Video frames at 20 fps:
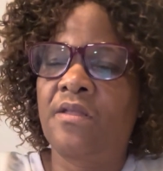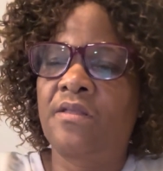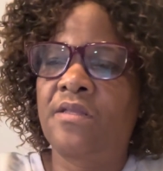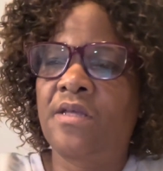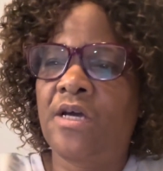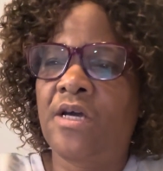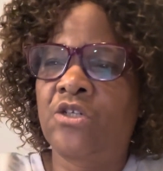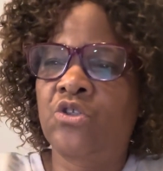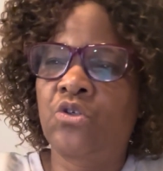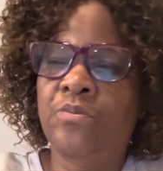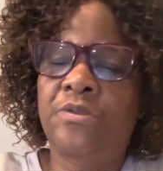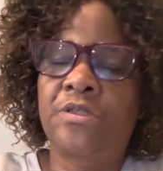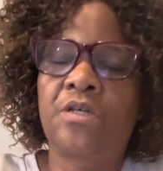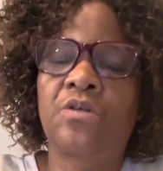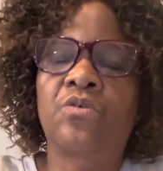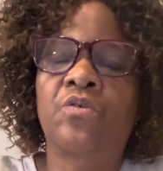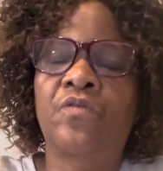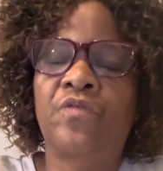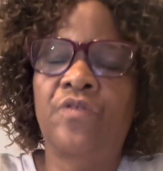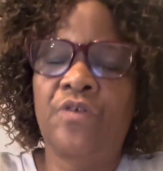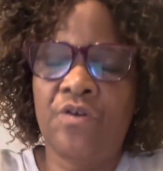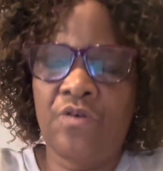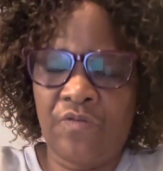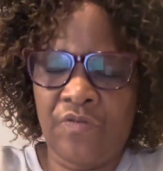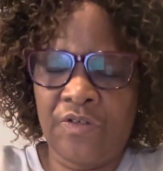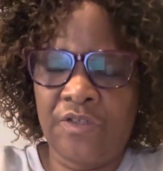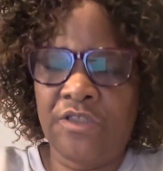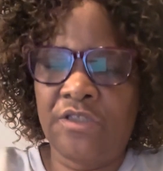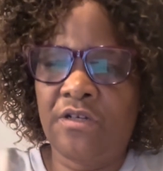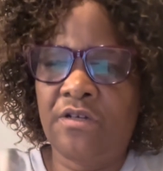The adoption of
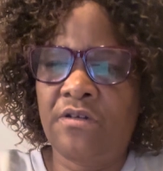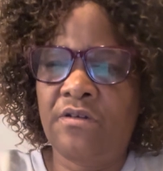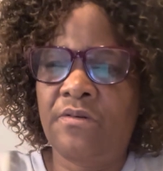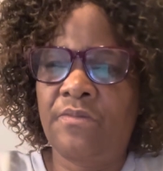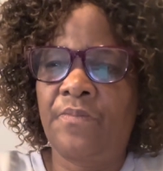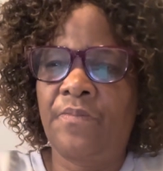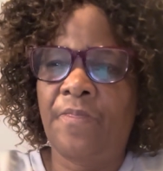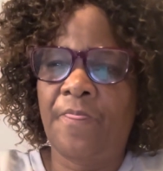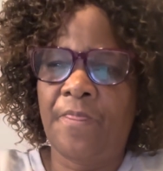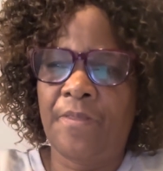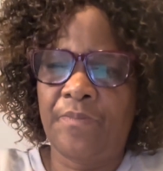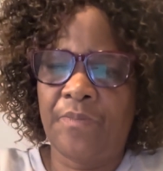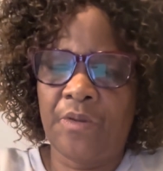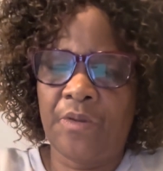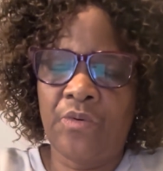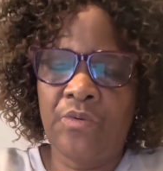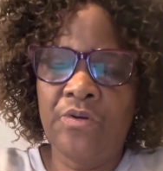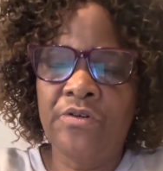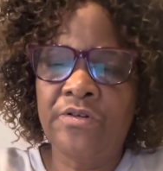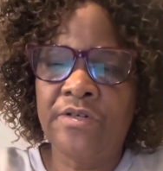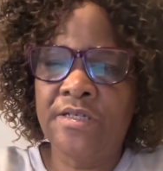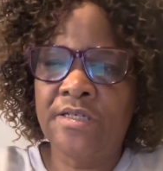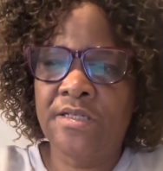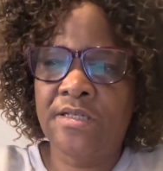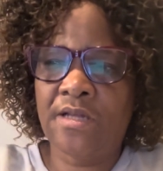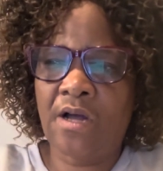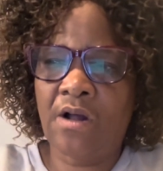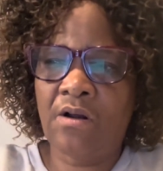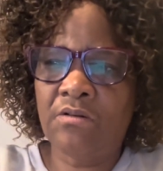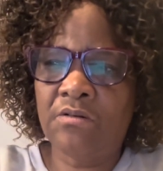innovation will
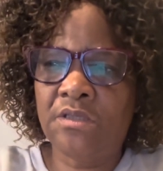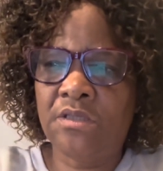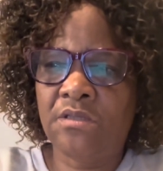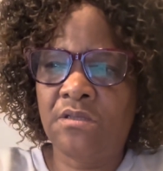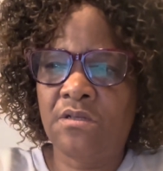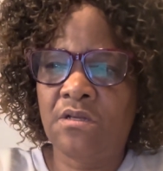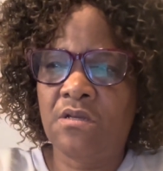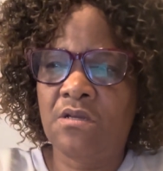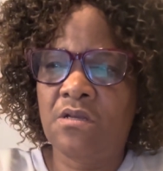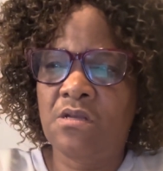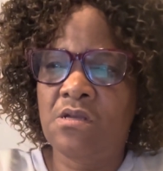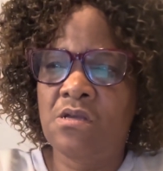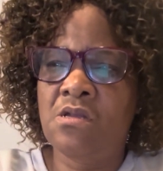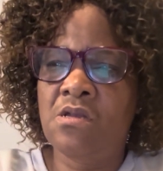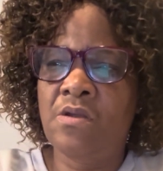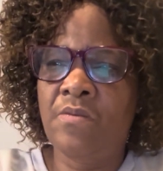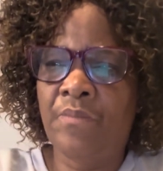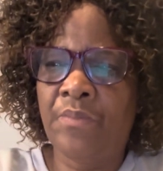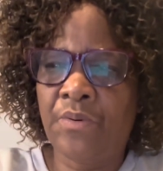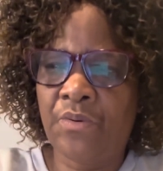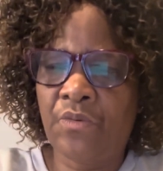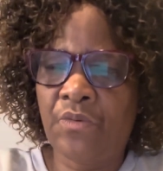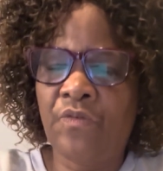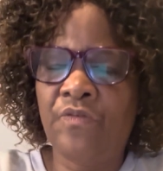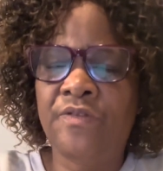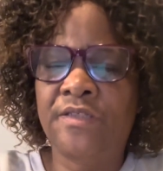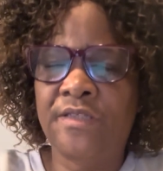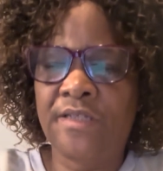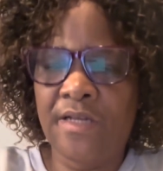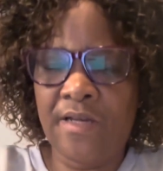result in
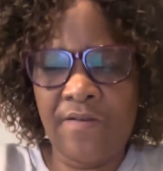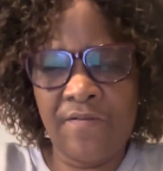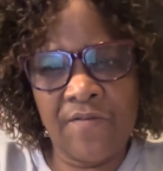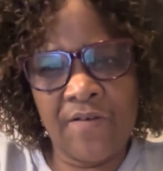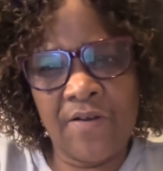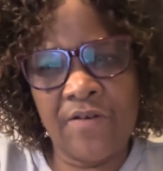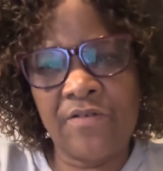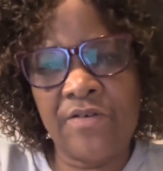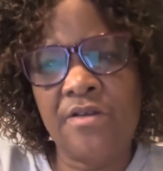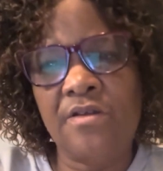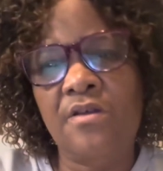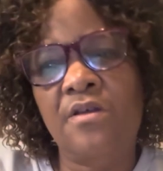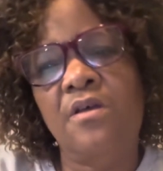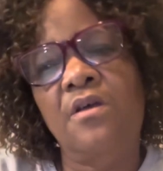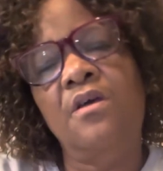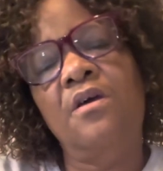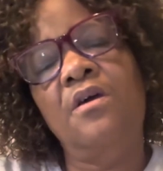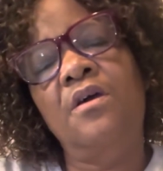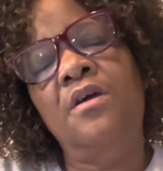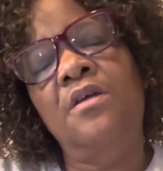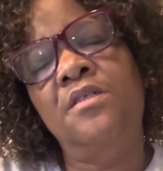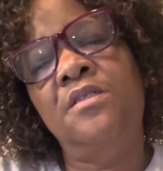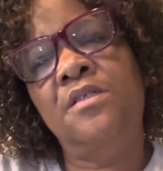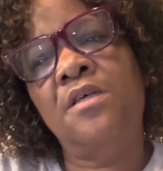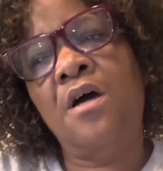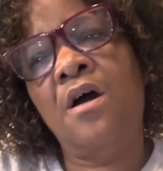improved delivery and